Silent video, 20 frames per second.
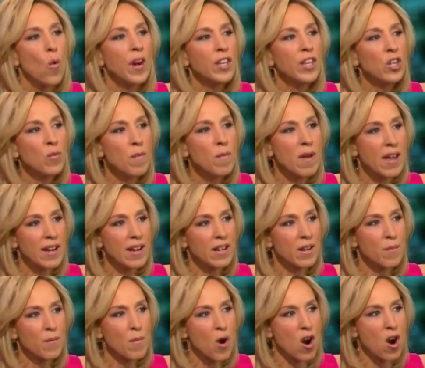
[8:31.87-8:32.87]
What do you
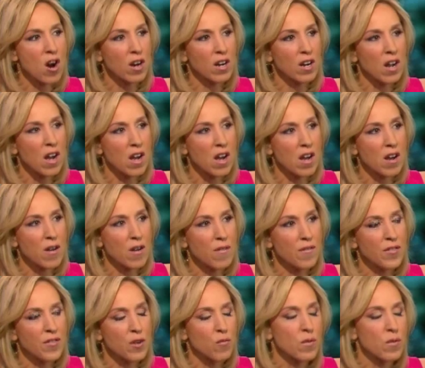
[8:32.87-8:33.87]
make, Mark,
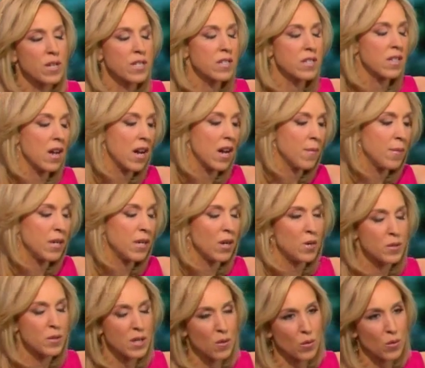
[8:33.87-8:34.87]
of the recent
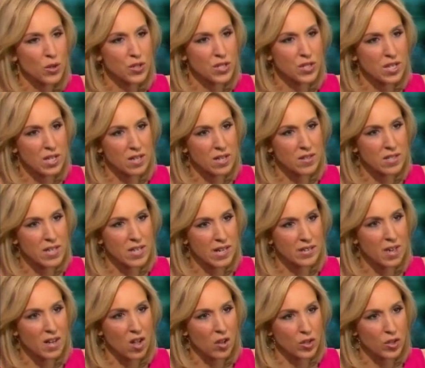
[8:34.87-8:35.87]
IPOs that we're seeing in the
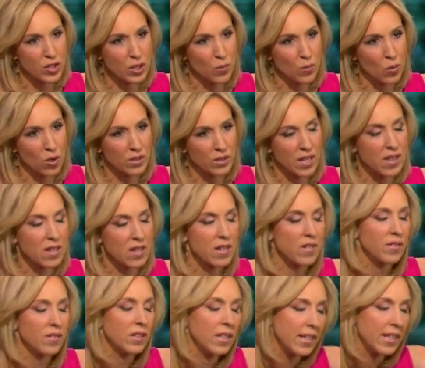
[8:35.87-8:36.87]
technology world? I think
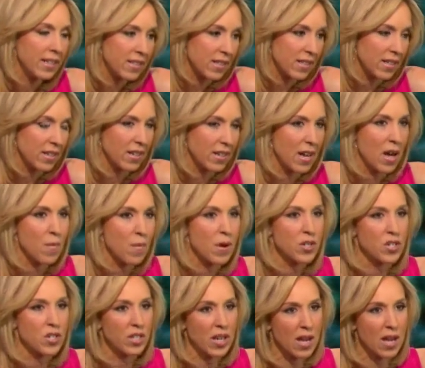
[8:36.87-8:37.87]
of LinkedIn and how
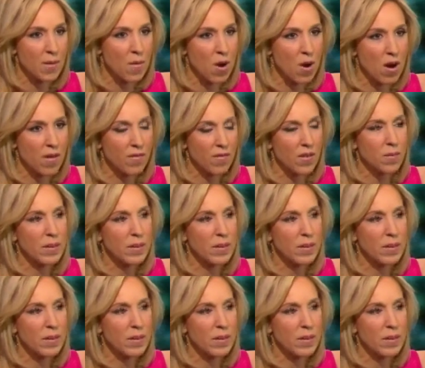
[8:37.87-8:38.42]
much it came off.